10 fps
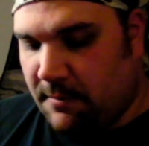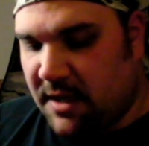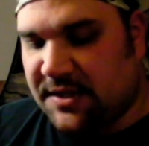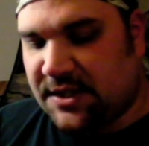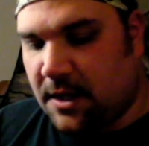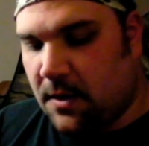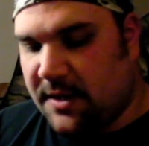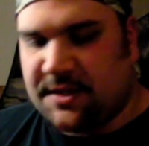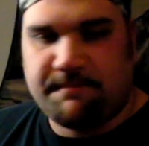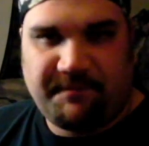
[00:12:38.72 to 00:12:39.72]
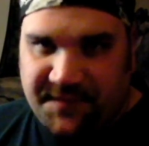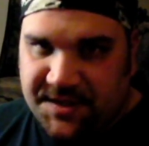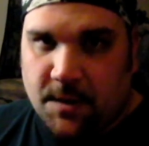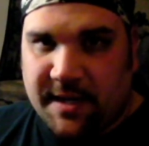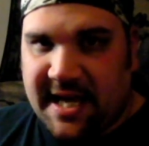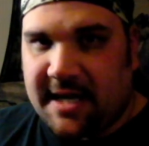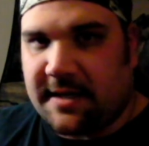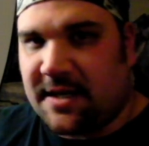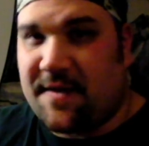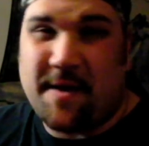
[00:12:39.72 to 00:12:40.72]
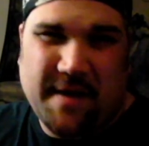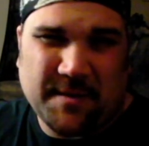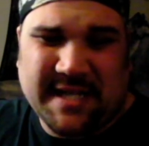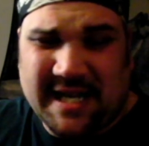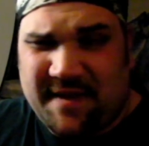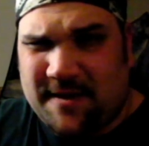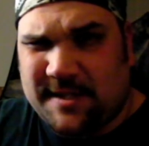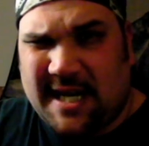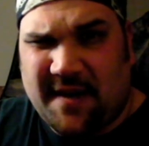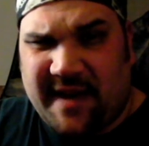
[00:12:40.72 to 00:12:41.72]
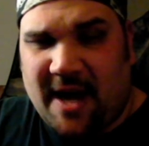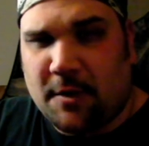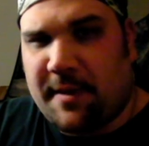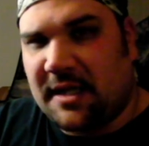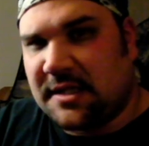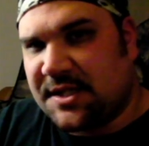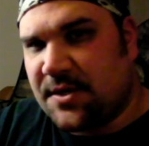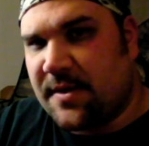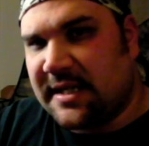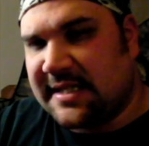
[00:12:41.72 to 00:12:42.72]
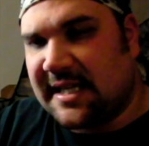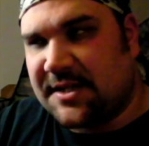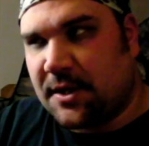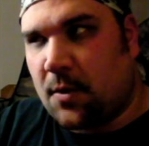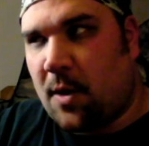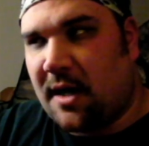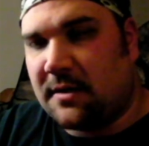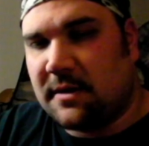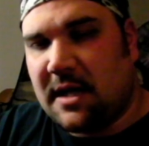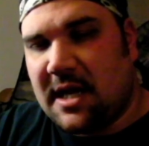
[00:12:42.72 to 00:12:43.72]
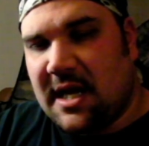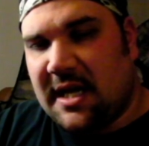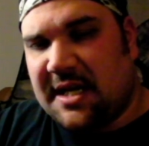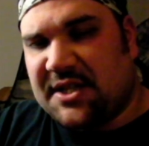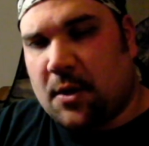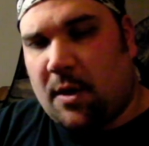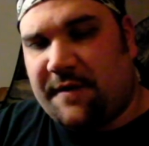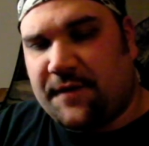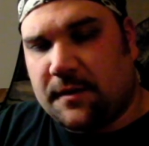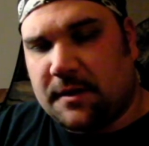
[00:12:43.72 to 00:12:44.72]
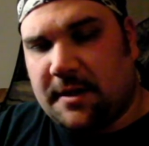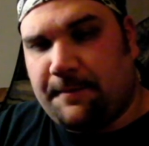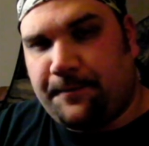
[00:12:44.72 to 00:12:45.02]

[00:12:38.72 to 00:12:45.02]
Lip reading: So again, that was kind of the counterbalance to it, is that it took a while for